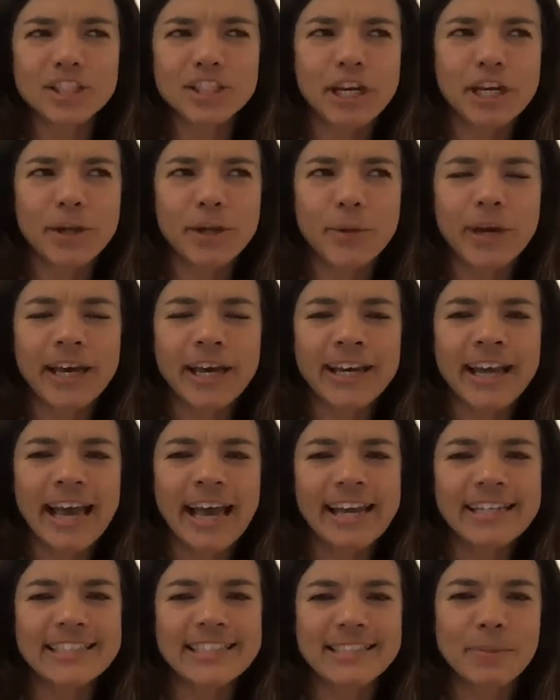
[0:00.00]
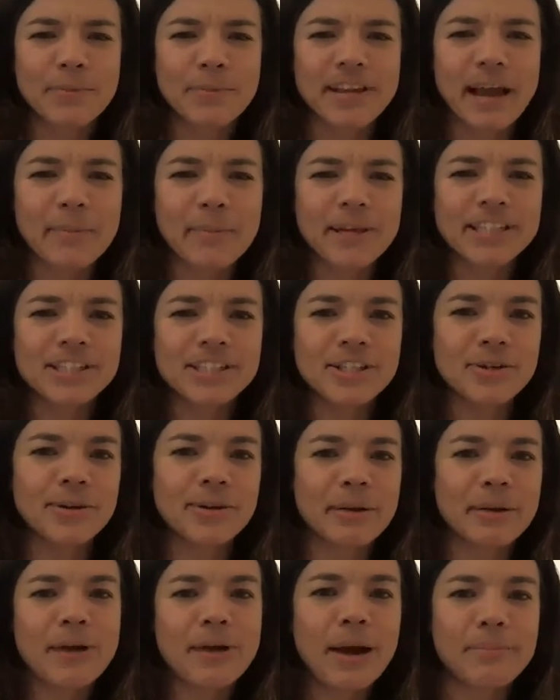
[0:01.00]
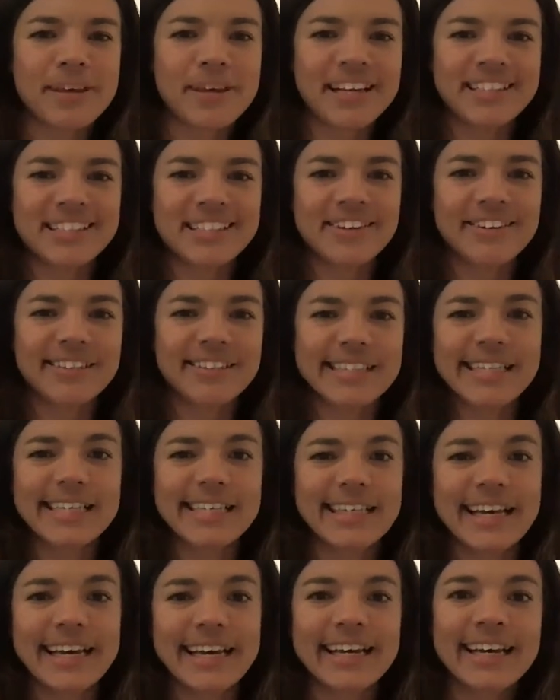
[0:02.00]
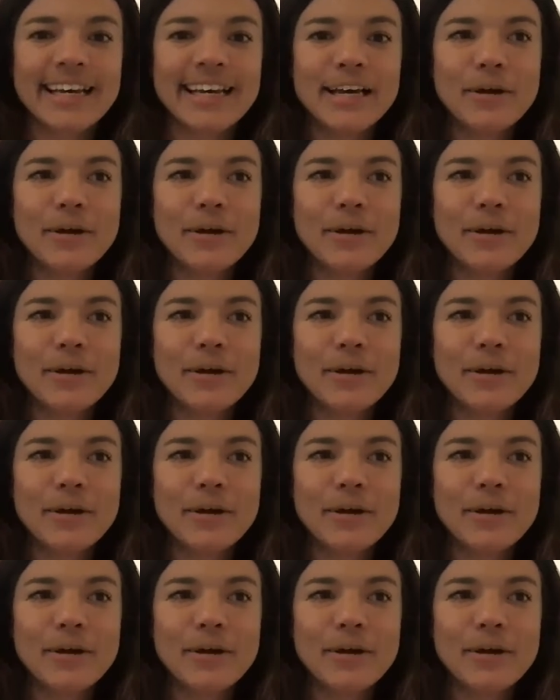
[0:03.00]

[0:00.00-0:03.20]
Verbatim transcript: genuine and it's something i'm into and i'm not being salesy like